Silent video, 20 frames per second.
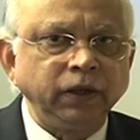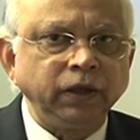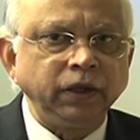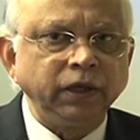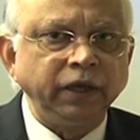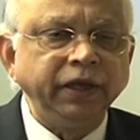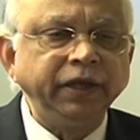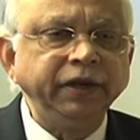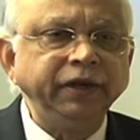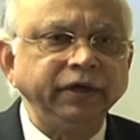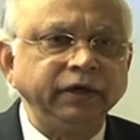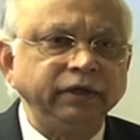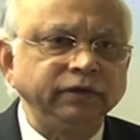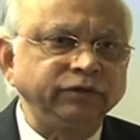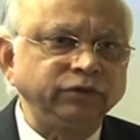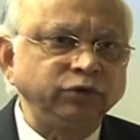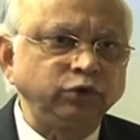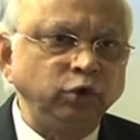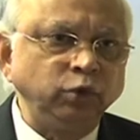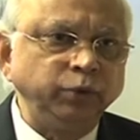
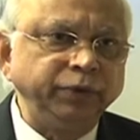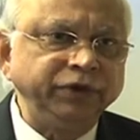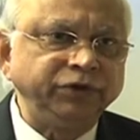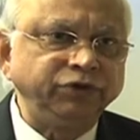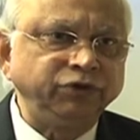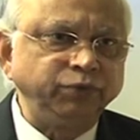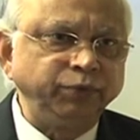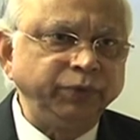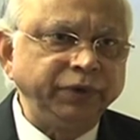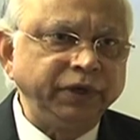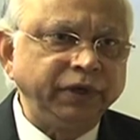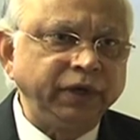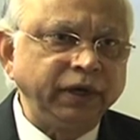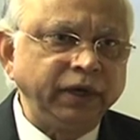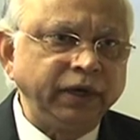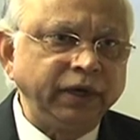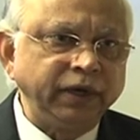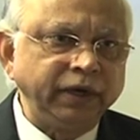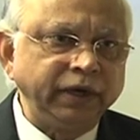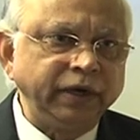areas through which we
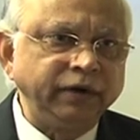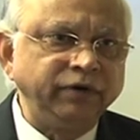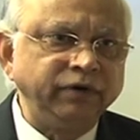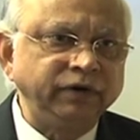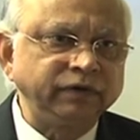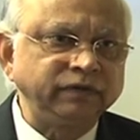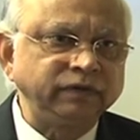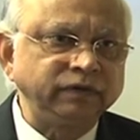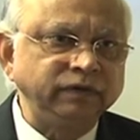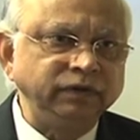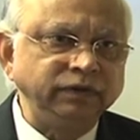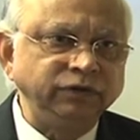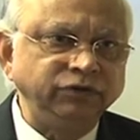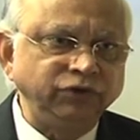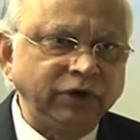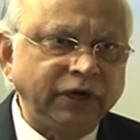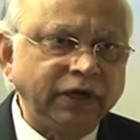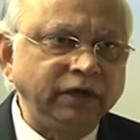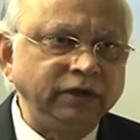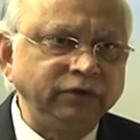can address the
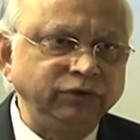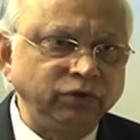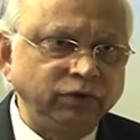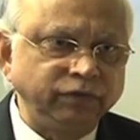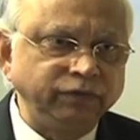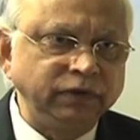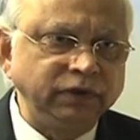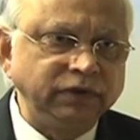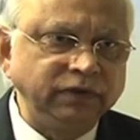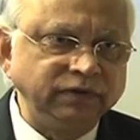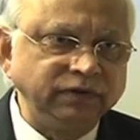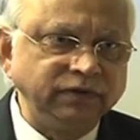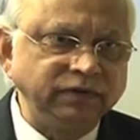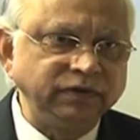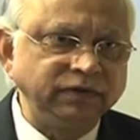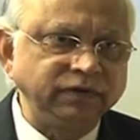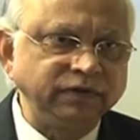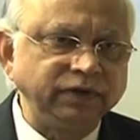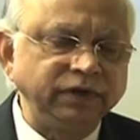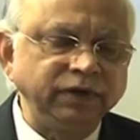challenge of the
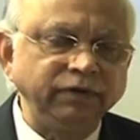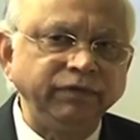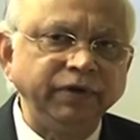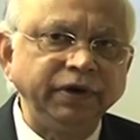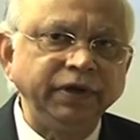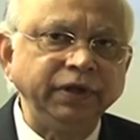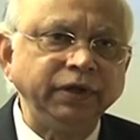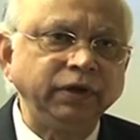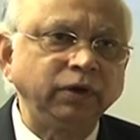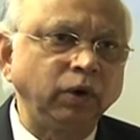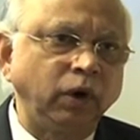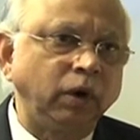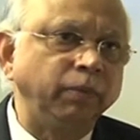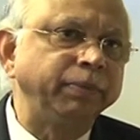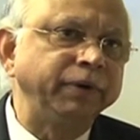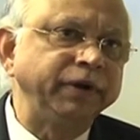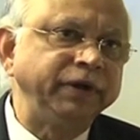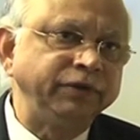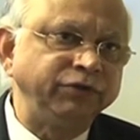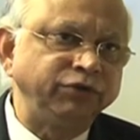disease in a very
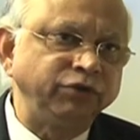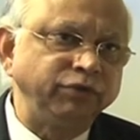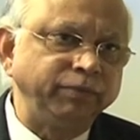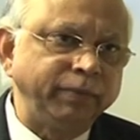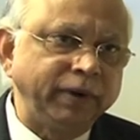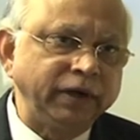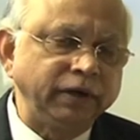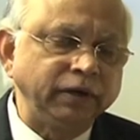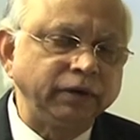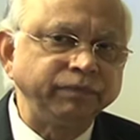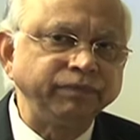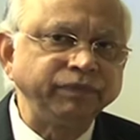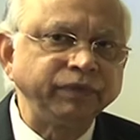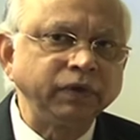comprehensive manner.